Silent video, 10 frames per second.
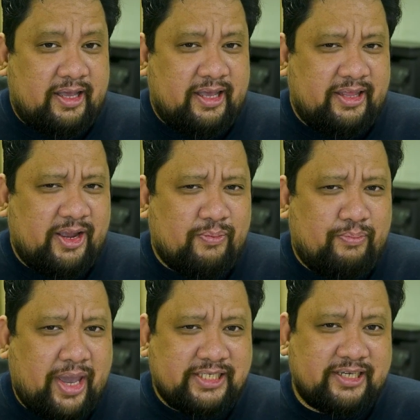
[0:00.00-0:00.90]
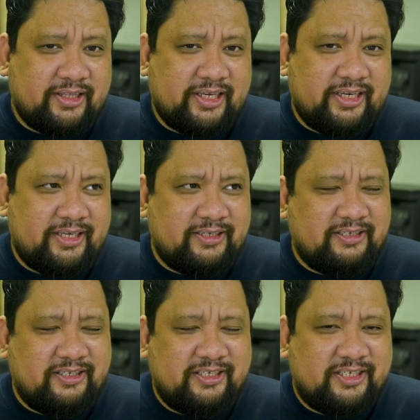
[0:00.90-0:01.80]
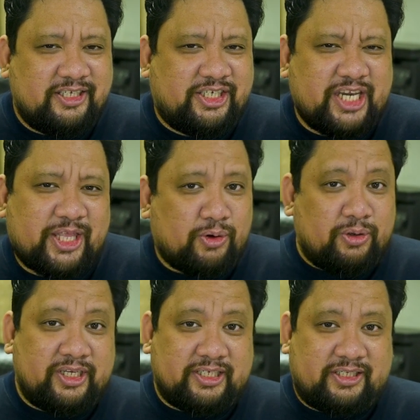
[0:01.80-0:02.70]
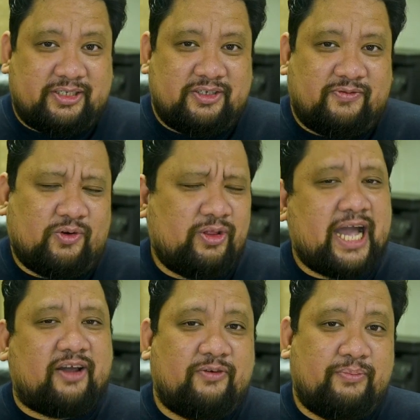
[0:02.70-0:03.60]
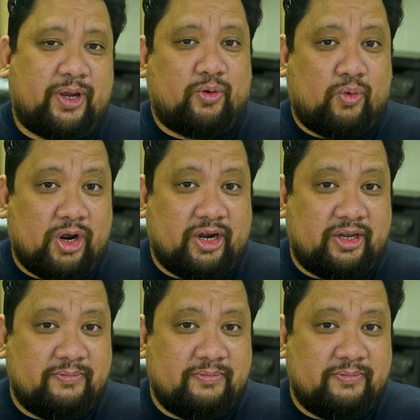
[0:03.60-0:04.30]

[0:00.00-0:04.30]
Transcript: They are basically generalists, for lack of a better word.